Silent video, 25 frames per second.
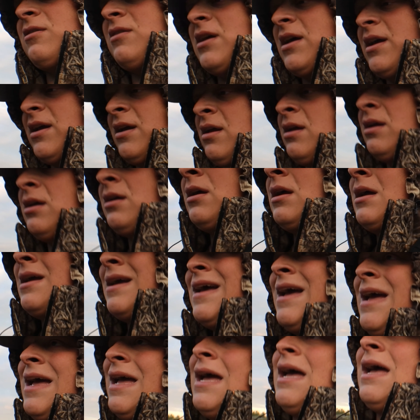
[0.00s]
other day.
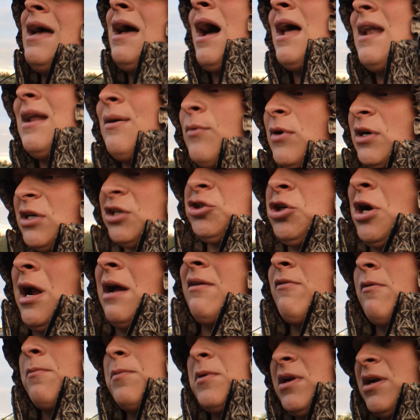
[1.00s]
I didn't want to
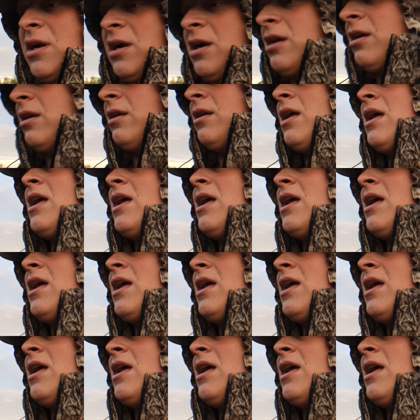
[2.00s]
drive up in here